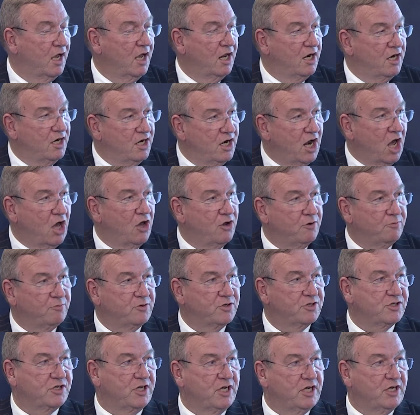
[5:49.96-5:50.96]
know
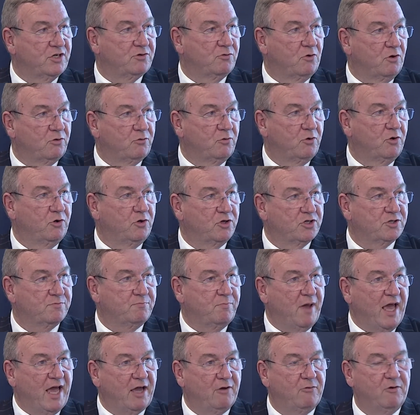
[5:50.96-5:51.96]
procedural rules
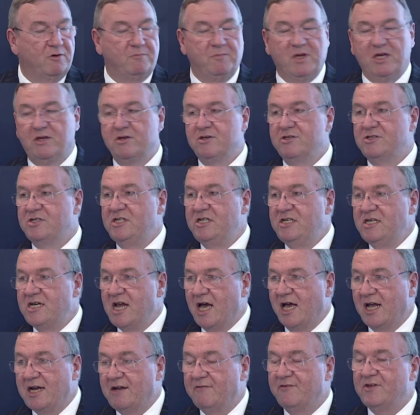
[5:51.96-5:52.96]
backward, because
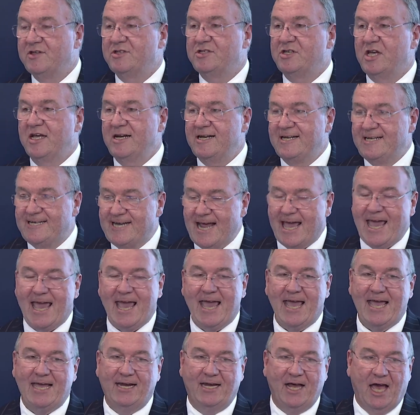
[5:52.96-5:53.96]
none of us
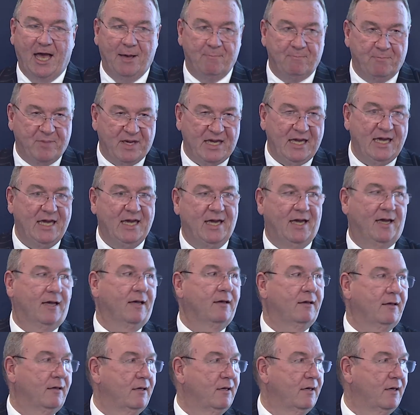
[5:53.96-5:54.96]
dared appear
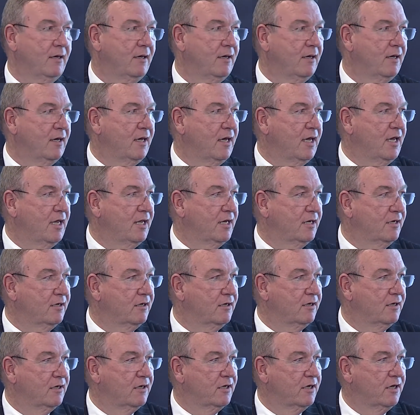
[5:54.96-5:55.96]
in
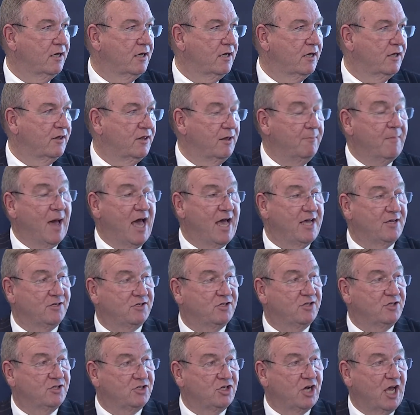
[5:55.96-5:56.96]
the
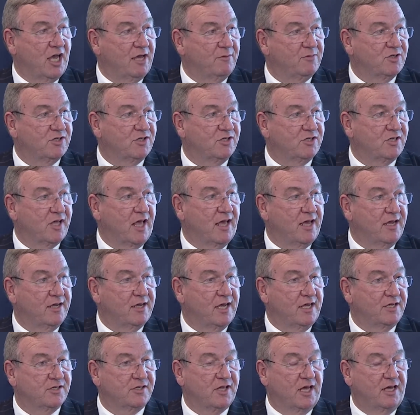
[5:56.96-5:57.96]
Master's chambers
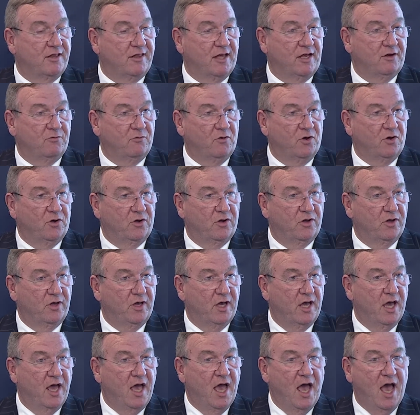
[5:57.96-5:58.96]
as they then were,
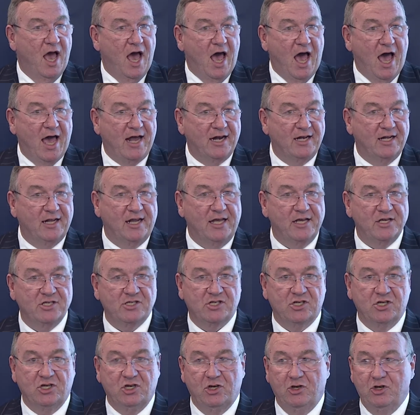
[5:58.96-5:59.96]

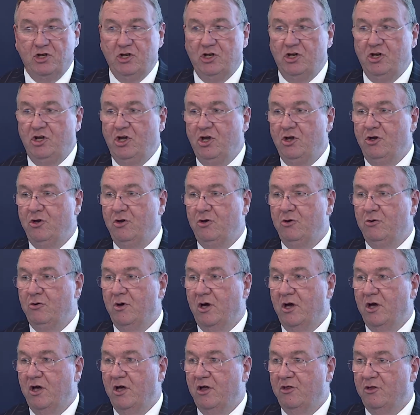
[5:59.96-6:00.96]
unless you knew
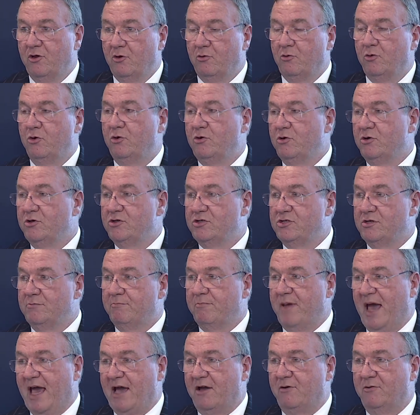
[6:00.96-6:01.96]
the rules
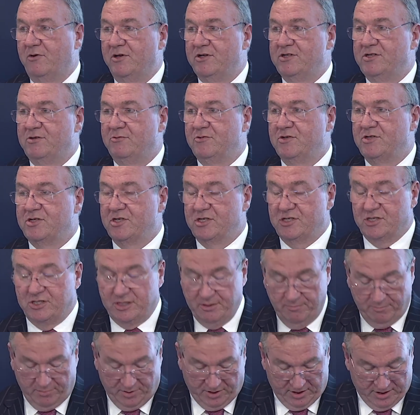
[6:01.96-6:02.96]
backwards. It was as
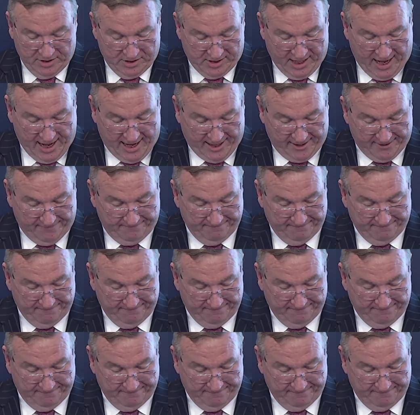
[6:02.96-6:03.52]
simple as that.